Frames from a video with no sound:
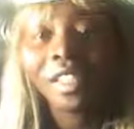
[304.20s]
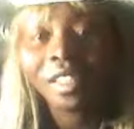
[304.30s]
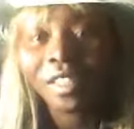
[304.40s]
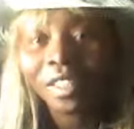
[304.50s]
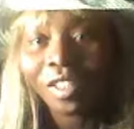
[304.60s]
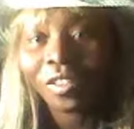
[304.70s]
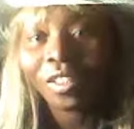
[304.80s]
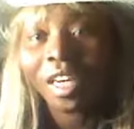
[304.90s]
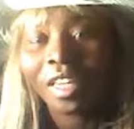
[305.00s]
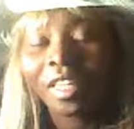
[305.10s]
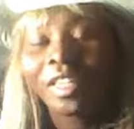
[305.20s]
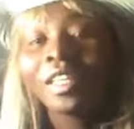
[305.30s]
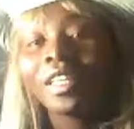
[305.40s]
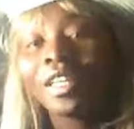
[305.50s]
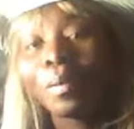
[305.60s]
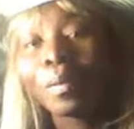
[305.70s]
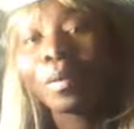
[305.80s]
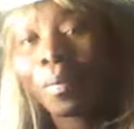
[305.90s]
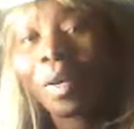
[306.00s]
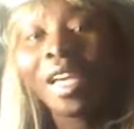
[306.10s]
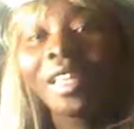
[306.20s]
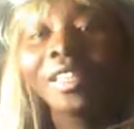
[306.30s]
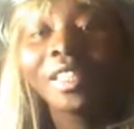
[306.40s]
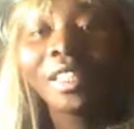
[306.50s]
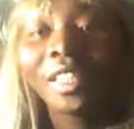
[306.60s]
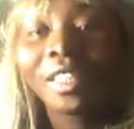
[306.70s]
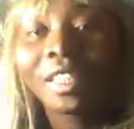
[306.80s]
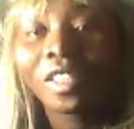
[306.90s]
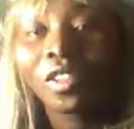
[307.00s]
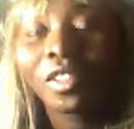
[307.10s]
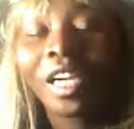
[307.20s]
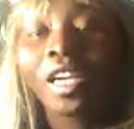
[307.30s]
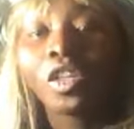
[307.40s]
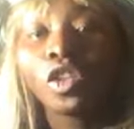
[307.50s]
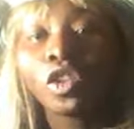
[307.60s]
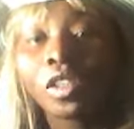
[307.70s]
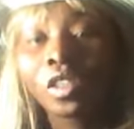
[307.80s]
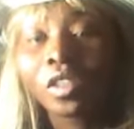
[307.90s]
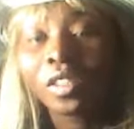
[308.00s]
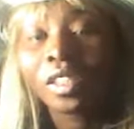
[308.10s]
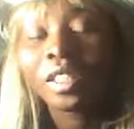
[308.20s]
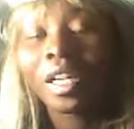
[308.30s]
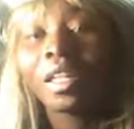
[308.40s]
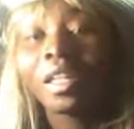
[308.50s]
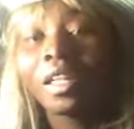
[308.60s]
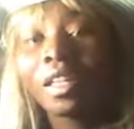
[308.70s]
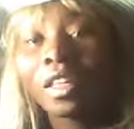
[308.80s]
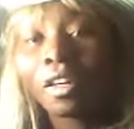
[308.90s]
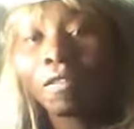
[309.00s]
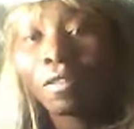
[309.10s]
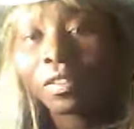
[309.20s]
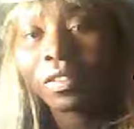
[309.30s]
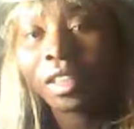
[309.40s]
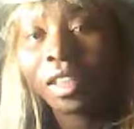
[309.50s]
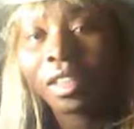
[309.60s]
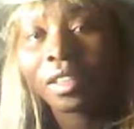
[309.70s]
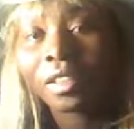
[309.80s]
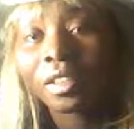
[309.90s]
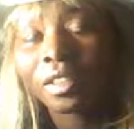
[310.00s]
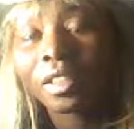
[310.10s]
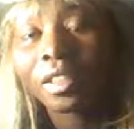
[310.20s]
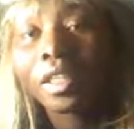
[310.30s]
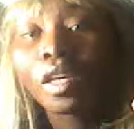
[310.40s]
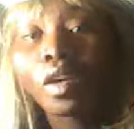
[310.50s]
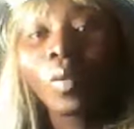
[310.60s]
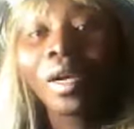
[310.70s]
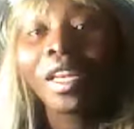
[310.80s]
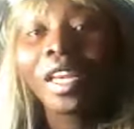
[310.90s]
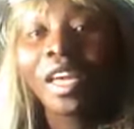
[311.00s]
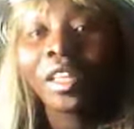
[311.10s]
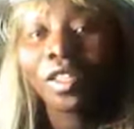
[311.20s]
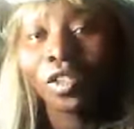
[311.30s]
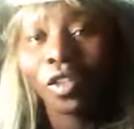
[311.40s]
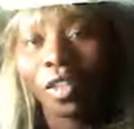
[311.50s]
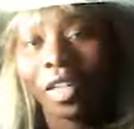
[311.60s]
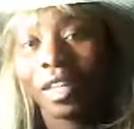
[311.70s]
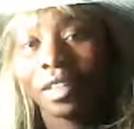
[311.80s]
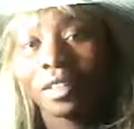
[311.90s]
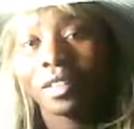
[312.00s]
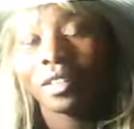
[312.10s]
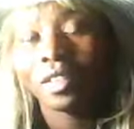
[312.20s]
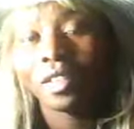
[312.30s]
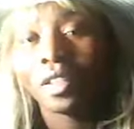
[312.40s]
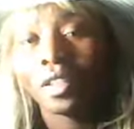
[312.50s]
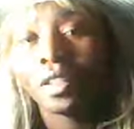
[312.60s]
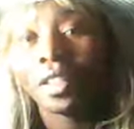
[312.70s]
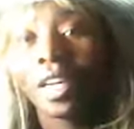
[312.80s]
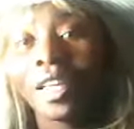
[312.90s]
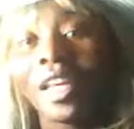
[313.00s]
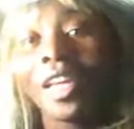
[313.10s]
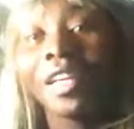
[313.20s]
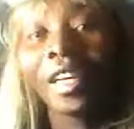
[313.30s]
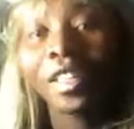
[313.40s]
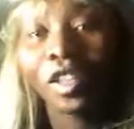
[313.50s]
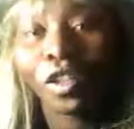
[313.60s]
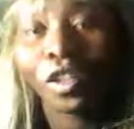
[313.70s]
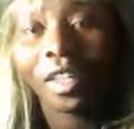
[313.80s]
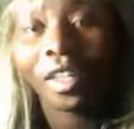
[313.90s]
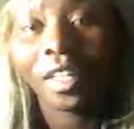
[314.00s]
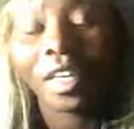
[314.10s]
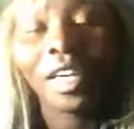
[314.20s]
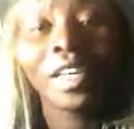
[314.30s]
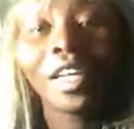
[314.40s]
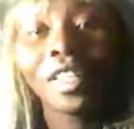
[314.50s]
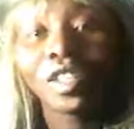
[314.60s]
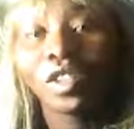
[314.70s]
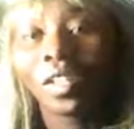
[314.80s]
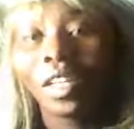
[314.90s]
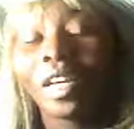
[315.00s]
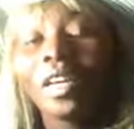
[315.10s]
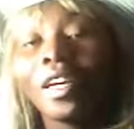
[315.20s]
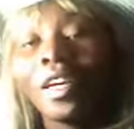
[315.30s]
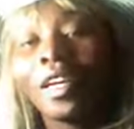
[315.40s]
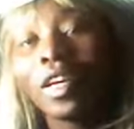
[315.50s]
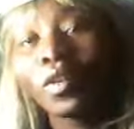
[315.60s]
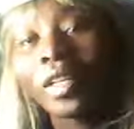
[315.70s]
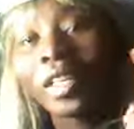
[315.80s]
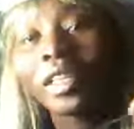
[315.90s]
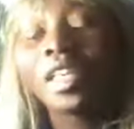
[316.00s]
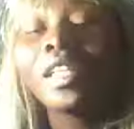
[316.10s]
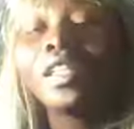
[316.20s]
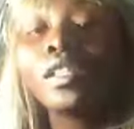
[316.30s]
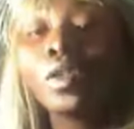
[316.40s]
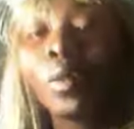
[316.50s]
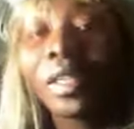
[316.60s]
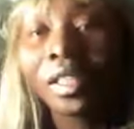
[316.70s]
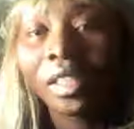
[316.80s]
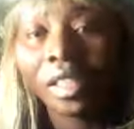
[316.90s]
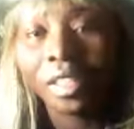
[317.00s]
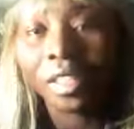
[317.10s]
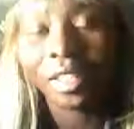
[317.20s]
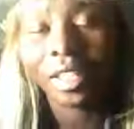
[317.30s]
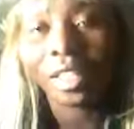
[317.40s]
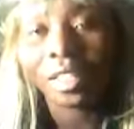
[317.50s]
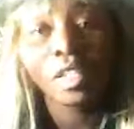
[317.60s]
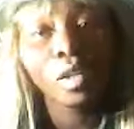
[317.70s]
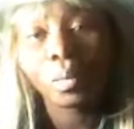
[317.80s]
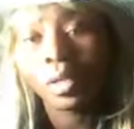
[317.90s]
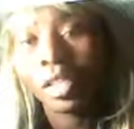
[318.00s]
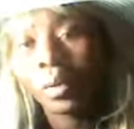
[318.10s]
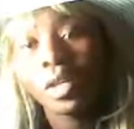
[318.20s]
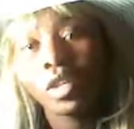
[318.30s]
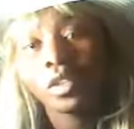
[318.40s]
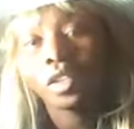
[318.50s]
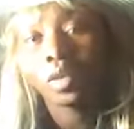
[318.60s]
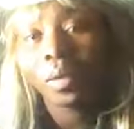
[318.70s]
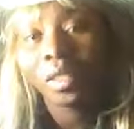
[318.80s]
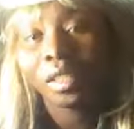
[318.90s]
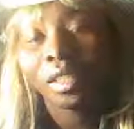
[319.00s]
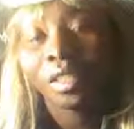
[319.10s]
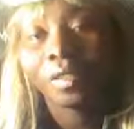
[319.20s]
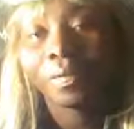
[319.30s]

they did not die. They become 18, they did not die. You just understand the 15 when next door there, and then next door there, and next door there. And now they say the 20 is dead, but they were not the 20.